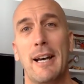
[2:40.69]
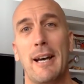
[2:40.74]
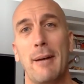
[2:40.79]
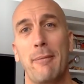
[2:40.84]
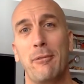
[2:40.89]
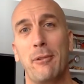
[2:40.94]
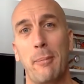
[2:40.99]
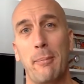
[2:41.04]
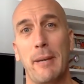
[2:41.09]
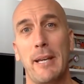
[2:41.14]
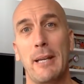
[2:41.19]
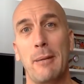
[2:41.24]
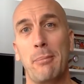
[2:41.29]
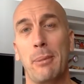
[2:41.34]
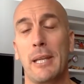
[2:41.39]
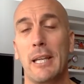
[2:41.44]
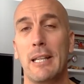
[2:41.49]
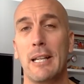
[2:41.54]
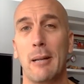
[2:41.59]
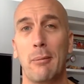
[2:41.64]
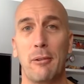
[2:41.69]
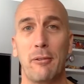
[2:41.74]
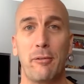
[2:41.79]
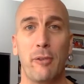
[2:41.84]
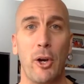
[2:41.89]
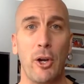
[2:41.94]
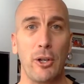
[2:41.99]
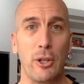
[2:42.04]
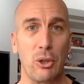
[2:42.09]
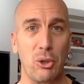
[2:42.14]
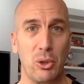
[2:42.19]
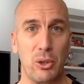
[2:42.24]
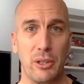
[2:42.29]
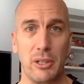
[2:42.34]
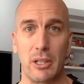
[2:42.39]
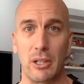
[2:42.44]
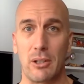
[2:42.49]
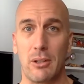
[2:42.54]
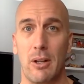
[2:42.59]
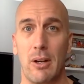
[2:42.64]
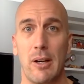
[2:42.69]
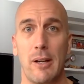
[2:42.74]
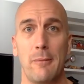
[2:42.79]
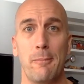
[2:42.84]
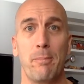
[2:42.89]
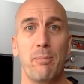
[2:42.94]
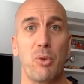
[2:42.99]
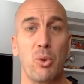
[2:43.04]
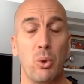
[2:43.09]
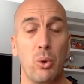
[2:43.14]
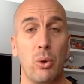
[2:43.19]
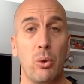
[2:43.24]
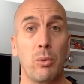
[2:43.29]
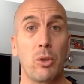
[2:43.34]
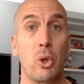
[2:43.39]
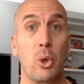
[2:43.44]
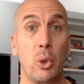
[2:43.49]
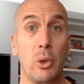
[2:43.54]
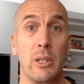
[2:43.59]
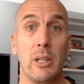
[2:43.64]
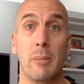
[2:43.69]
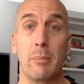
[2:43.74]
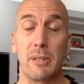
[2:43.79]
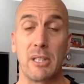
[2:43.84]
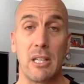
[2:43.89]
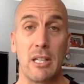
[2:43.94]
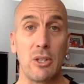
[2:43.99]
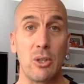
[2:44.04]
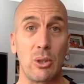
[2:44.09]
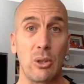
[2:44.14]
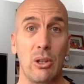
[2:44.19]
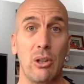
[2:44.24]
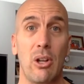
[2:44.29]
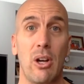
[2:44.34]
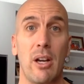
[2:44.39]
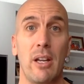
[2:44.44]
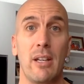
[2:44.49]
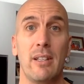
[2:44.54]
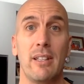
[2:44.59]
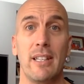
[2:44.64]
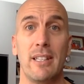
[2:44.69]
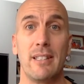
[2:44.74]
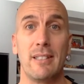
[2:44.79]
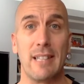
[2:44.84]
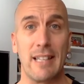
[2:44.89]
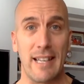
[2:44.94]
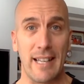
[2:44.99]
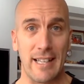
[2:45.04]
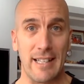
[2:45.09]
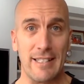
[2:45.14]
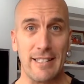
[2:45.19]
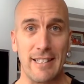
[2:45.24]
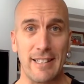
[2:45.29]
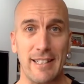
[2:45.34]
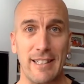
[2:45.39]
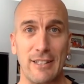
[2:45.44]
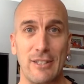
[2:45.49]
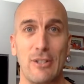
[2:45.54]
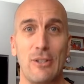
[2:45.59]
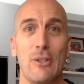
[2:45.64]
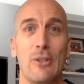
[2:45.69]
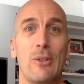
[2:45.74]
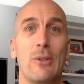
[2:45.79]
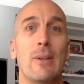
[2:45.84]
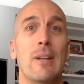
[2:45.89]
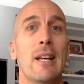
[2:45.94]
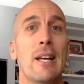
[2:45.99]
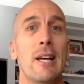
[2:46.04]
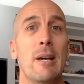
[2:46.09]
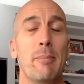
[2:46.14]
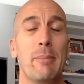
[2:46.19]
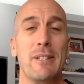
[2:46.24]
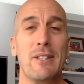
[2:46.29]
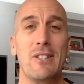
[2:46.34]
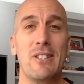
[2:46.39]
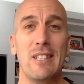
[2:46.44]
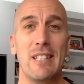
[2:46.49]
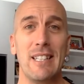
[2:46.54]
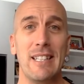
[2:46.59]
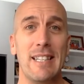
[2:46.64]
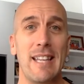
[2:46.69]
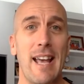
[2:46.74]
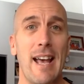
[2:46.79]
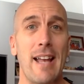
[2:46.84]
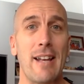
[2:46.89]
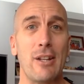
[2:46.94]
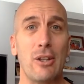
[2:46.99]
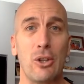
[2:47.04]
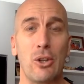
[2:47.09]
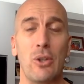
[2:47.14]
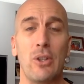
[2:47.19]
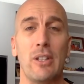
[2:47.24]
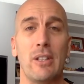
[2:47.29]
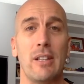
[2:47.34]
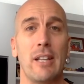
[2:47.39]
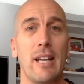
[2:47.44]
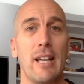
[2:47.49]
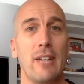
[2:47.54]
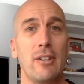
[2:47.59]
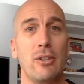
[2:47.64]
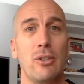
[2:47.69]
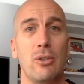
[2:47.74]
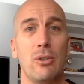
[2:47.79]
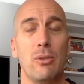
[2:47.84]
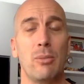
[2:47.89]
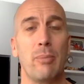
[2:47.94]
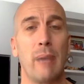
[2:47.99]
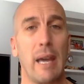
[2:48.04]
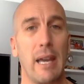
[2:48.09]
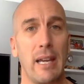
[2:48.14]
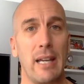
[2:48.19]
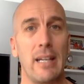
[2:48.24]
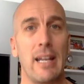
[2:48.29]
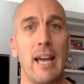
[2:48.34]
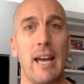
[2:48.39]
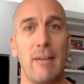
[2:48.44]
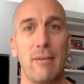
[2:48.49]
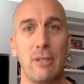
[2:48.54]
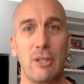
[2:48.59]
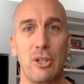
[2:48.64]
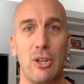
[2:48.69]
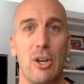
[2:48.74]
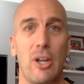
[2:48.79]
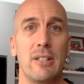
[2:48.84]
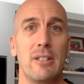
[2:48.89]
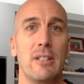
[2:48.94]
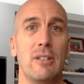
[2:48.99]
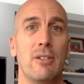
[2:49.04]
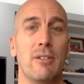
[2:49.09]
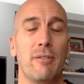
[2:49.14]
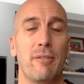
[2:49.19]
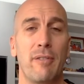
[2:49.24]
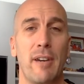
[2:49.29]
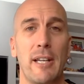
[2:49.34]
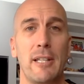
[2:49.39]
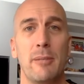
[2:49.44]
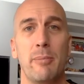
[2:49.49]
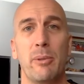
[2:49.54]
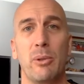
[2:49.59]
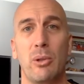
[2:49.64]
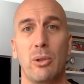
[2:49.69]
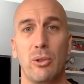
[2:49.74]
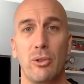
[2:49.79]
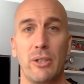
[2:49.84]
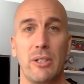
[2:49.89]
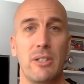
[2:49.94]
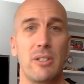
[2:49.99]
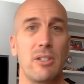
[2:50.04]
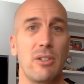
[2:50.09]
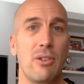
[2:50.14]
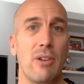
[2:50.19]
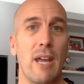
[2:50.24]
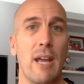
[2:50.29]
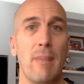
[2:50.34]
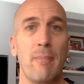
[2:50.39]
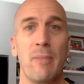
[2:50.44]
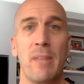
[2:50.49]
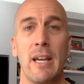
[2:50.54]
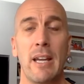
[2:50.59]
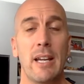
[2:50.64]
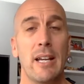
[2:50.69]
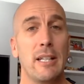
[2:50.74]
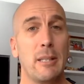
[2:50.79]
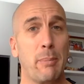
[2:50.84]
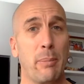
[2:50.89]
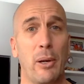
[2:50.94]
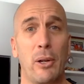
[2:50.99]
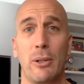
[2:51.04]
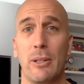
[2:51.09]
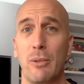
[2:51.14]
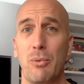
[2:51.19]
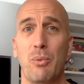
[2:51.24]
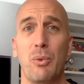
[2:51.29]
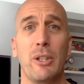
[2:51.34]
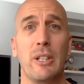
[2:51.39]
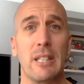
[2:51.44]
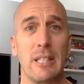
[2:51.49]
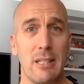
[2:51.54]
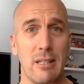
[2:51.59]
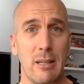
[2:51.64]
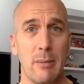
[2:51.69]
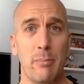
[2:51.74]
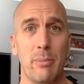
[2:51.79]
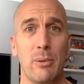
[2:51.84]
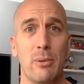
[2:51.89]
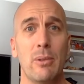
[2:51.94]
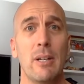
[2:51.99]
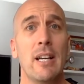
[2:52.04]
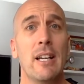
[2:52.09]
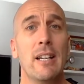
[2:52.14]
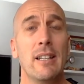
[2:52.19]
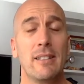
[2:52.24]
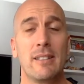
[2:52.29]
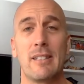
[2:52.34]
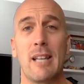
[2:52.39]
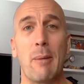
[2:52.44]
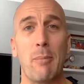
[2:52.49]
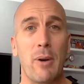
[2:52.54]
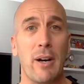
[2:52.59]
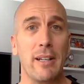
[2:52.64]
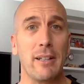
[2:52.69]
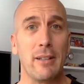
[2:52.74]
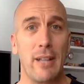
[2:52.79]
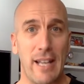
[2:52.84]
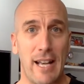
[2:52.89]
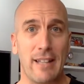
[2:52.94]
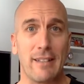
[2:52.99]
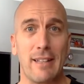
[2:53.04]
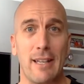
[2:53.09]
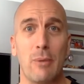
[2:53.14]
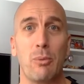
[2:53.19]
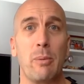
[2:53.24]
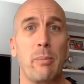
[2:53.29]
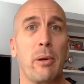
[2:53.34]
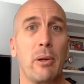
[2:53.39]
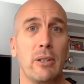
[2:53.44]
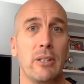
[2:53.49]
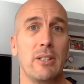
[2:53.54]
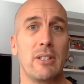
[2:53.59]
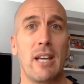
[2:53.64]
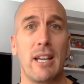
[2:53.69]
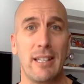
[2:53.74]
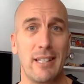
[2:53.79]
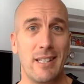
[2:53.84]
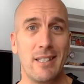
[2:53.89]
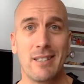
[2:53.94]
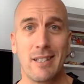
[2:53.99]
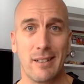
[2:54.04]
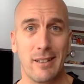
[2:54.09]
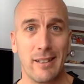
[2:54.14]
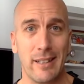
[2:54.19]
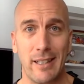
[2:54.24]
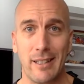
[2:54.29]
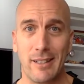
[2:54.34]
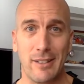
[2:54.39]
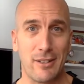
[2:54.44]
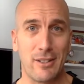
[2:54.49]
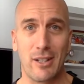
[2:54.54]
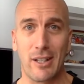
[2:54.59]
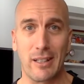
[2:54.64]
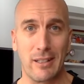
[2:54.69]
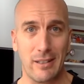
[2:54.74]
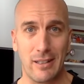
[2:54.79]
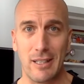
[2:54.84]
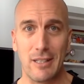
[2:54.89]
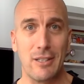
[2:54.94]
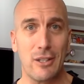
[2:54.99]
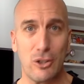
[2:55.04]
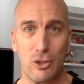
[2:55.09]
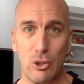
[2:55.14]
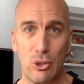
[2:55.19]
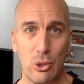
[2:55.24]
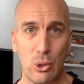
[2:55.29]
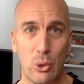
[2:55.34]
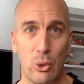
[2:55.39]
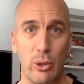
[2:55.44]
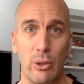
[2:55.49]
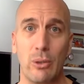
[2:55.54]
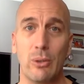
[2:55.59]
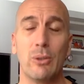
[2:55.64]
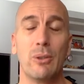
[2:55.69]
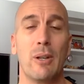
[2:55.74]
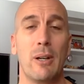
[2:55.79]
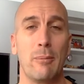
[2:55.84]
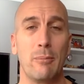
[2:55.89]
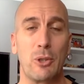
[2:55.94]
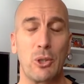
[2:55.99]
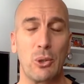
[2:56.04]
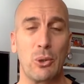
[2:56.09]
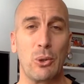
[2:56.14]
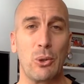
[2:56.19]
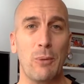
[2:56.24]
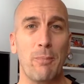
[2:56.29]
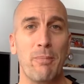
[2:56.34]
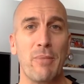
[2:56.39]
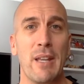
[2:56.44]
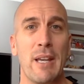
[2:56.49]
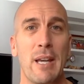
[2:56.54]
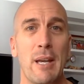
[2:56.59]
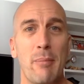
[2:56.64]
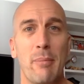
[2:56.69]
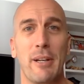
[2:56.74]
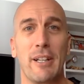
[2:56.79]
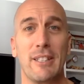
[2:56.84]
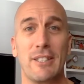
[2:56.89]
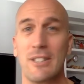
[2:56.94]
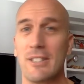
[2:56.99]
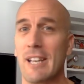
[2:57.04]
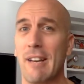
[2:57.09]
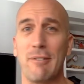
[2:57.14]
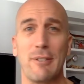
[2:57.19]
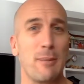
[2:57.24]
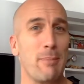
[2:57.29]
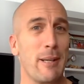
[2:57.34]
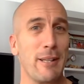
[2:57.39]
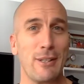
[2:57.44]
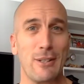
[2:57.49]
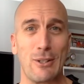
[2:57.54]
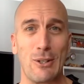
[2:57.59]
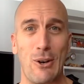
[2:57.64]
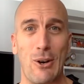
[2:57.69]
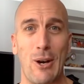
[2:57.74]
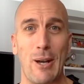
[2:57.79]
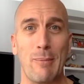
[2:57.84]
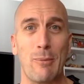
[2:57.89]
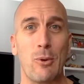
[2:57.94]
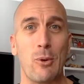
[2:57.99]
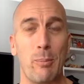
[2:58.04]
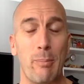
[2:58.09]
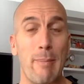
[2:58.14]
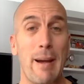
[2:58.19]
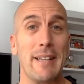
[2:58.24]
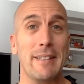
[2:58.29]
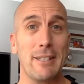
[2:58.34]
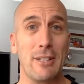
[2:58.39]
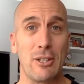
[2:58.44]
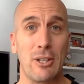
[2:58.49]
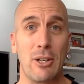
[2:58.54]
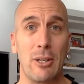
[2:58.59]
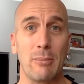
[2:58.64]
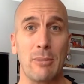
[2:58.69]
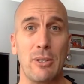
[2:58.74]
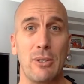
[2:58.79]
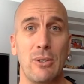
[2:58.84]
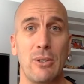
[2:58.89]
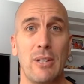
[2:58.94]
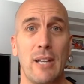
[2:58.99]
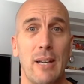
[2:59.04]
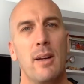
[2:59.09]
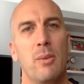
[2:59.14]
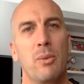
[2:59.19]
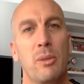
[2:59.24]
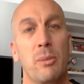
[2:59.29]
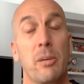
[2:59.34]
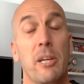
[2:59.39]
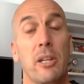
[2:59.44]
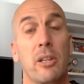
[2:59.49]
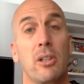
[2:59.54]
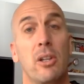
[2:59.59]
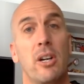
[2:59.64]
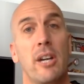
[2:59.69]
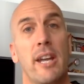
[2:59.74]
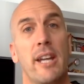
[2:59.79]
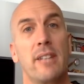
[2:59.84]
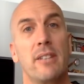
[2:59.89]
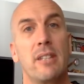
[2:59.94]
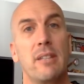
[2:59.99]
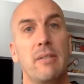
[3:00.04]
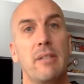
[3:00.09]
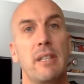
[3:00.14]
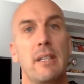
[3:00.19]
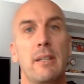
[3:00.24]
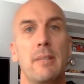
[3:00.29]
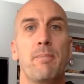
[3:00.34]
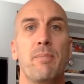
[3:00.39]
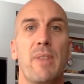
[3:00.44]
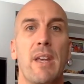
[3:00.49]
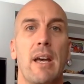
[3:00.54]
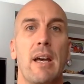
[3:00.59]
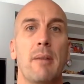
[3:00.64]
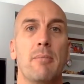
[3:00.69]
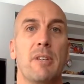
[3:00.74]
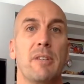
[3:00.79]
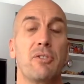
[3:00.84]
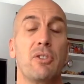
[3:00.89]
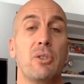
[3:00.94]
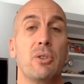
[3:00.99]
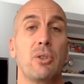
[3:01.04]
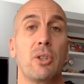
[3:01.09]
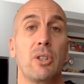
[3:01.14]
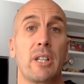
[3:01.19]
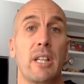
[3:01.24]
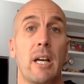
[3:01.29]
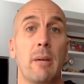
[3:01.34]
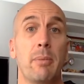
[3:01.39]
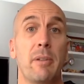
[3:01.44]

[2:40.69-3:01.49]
for me, picking up the phone and calling a client or calling a potential client is an easy thing to do. But sitting down and learning how to do paid advertising on Facebook or Instagram, it's probably really simple. Someone out there would probably say, here's a link. It's like an easy tutorial, I'm sure. But I just haven't spent the time or made the time to do that. With my client activity, I've still got a couple